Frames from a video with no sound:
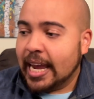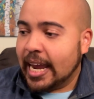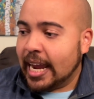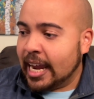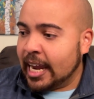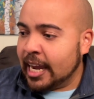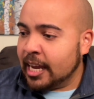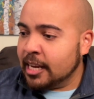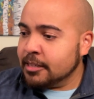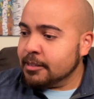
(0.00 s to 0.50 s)

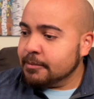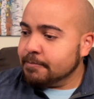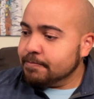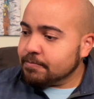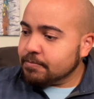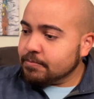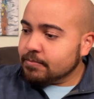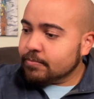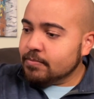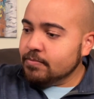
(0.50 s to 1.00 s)
And
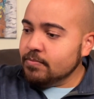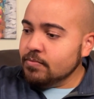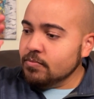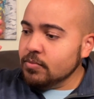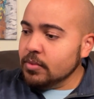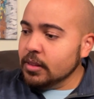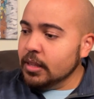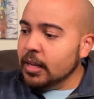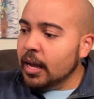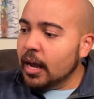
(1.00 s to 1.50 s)

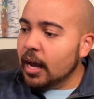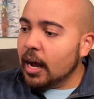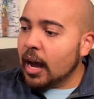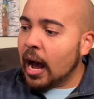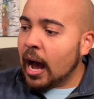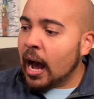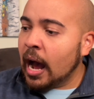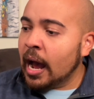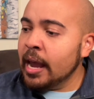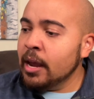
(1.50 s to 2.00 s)

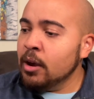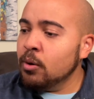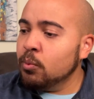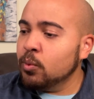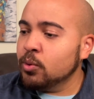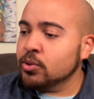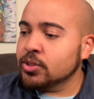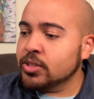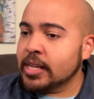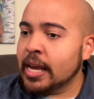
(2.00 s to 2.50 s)
I
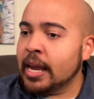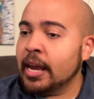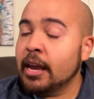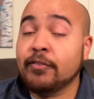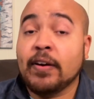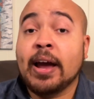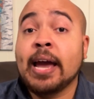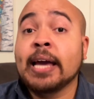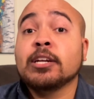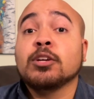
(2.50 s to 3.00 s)
will say, if
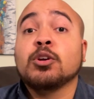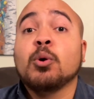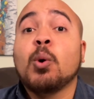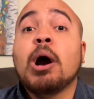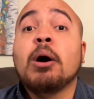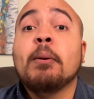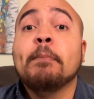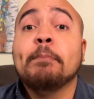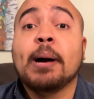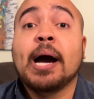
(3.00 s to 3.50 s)
I had to go
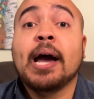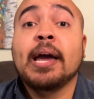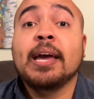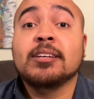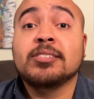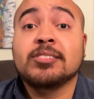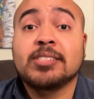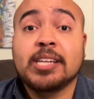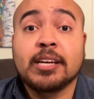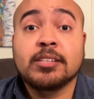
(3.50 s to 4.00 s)
out and buy a
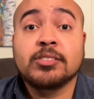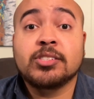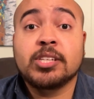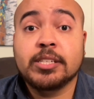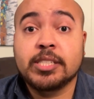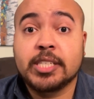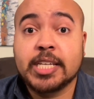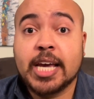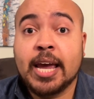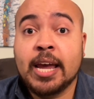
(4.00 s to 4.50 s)
stand
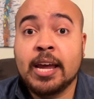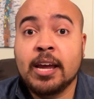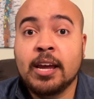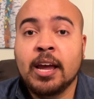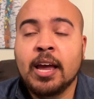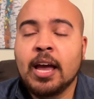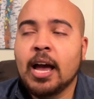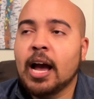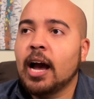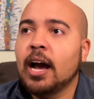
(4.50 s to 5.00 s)
today,
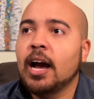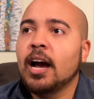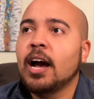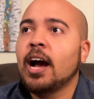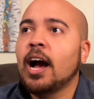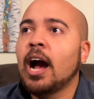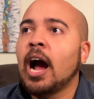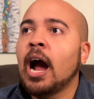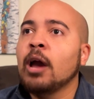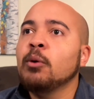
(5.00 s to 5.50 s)

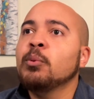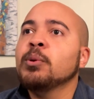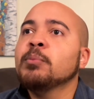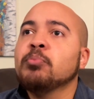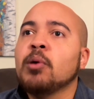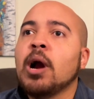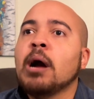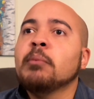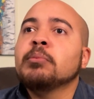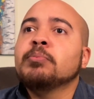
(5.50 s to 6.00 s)
I would
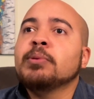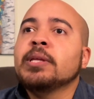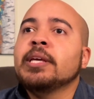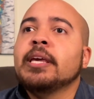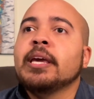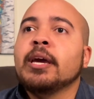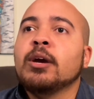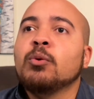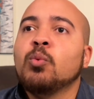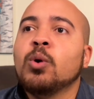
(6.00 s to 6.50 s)
probably
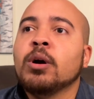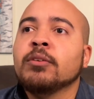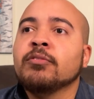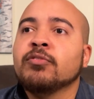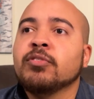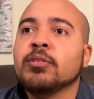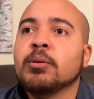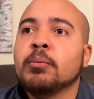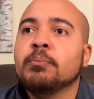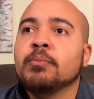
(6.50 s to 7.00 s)
get one
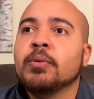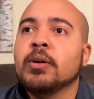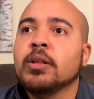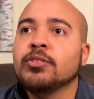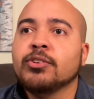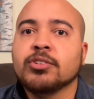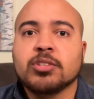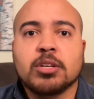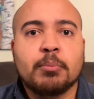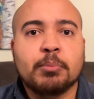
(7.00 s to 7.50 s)
from,
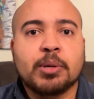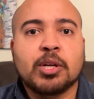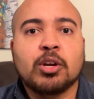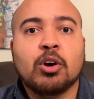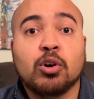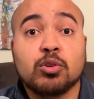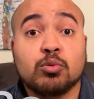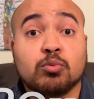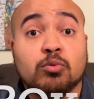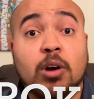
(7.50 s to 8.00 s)
there's a company
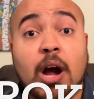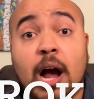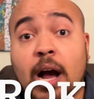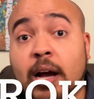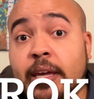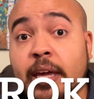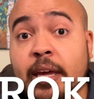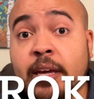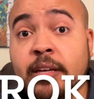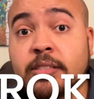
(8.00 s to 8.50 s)
called
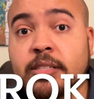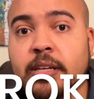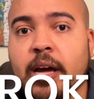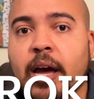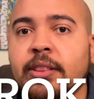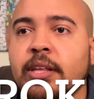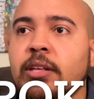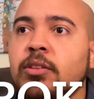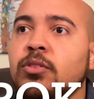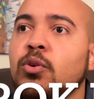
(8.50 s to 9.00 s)
Rocket. I
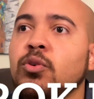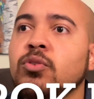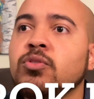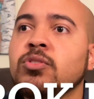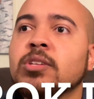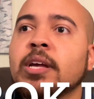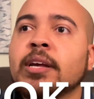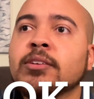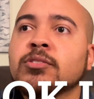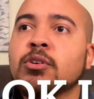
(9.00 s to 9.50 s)
think those
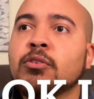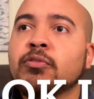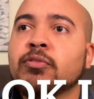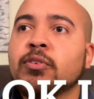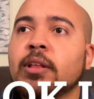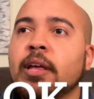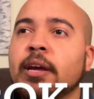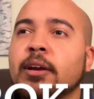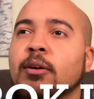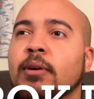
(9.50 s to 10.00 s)
stands go for
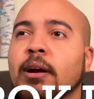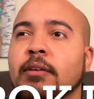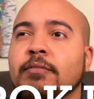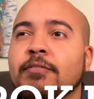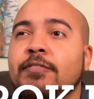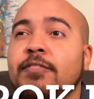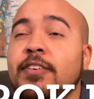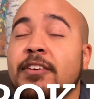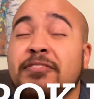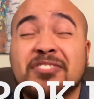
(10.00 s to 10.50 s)
like around
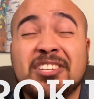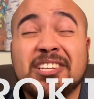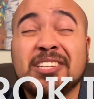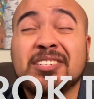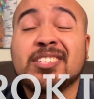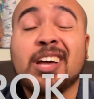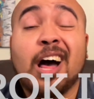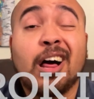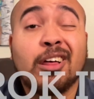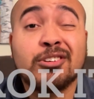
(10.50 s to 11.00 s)

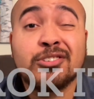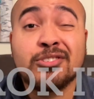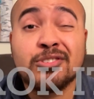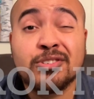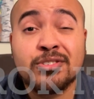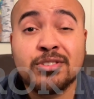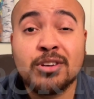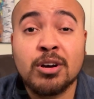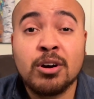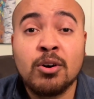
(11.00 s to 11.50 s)
$15 or
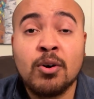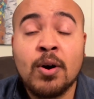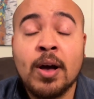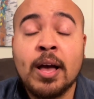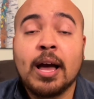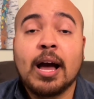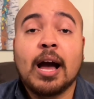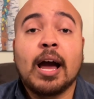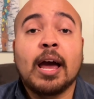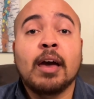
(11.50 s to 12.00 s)
so.
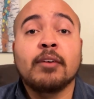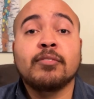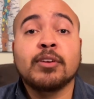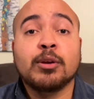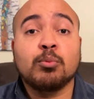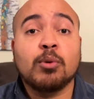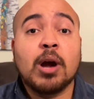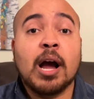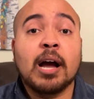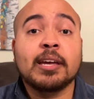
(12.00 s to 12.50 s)
I have a
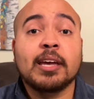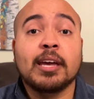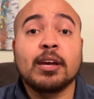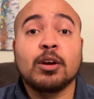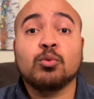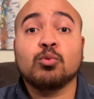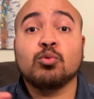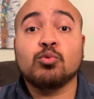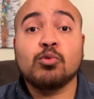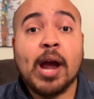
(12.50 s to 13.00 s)
Rocket
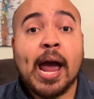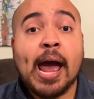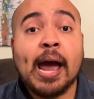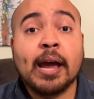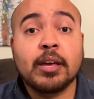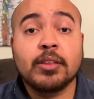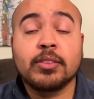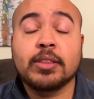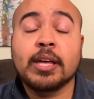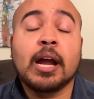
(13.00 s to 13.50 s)

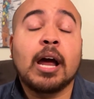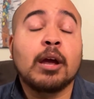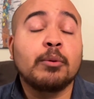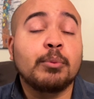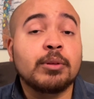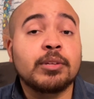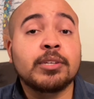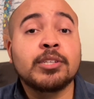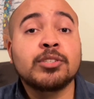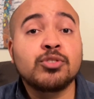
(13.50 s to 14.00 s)
rack that I
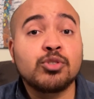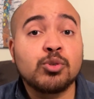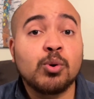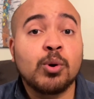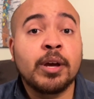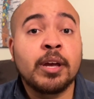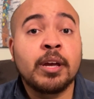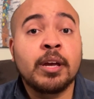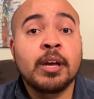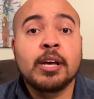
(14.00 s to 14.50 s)
really
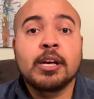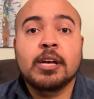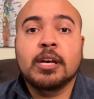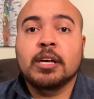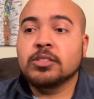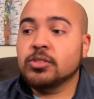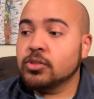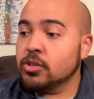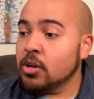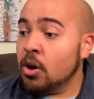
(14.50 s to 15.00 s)
enjoy.
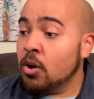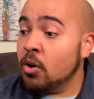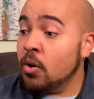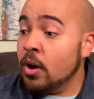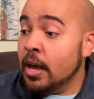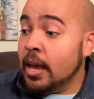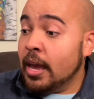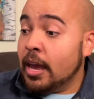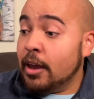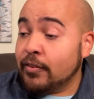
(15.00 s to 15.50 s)
So
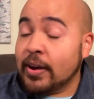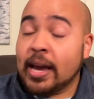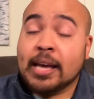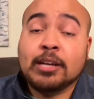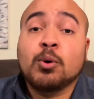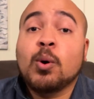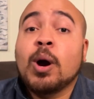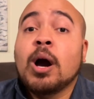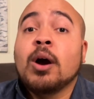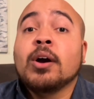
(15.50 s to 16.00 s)
if I had to
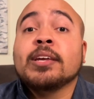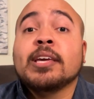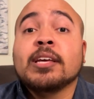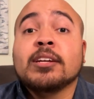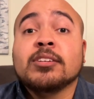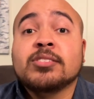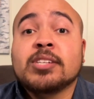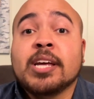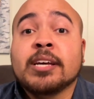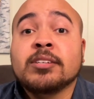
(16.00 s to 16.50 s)
go out and get a
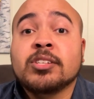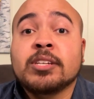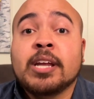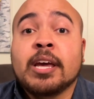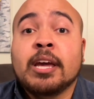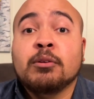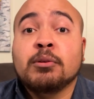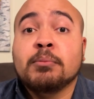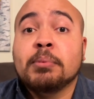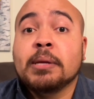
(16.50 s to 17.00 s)
stand today,
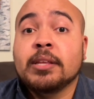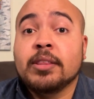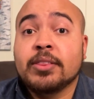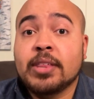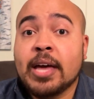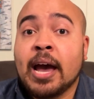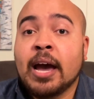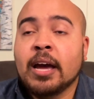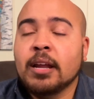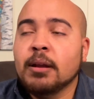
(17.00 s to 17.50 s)
it would be
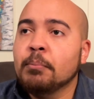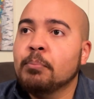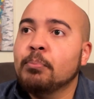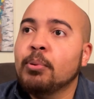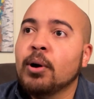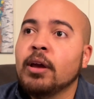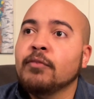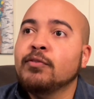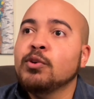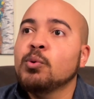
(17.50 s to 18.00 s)
that.
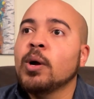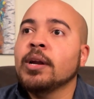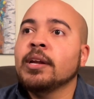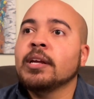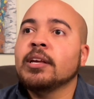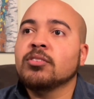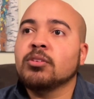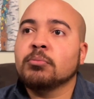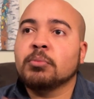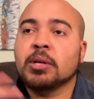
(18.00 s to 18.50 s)
But if you wanted to
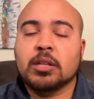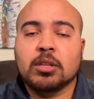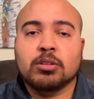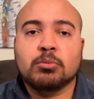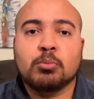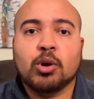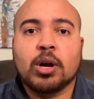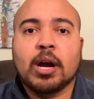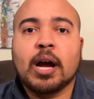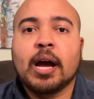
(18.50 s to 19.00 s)
get something a little
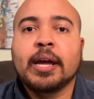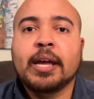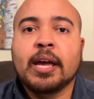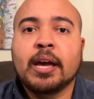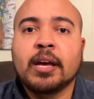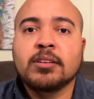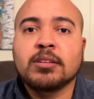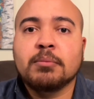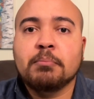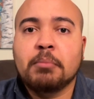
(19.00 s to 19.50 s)
more high
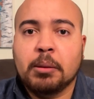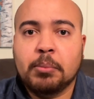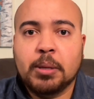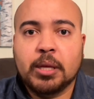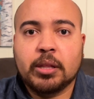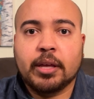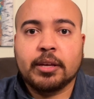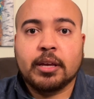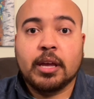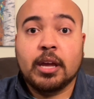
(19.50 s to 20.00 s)
end, maybe
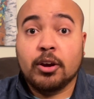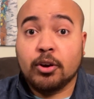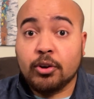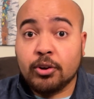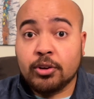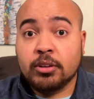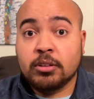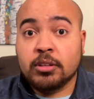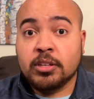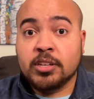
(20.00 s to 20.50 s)
like a
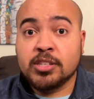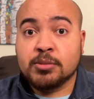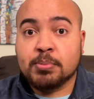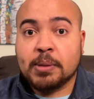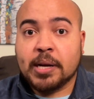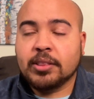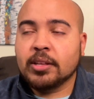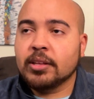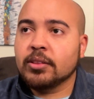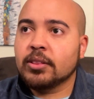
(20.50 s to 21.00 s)
Hercules, but I
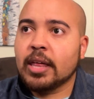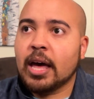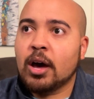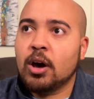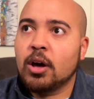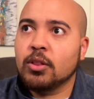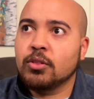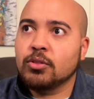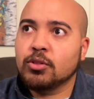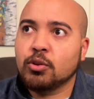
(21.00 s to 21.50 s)
think that
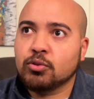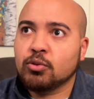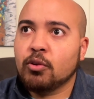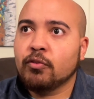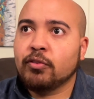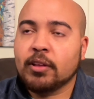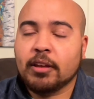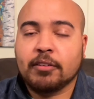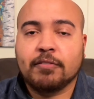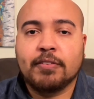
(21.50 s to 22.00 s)
those go for
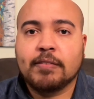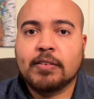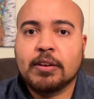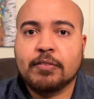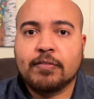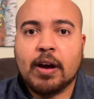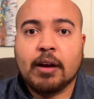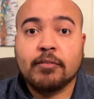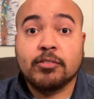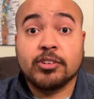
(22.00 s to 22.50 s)
like
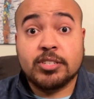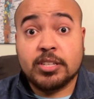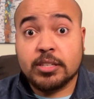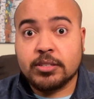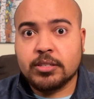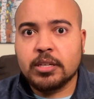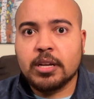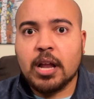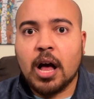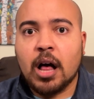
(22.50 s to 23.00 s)
$55 or
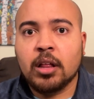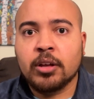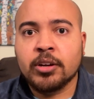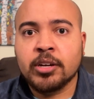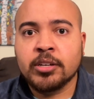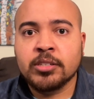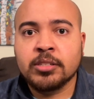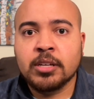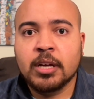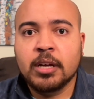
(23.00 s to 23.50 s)

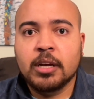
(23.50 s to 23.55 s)
$60.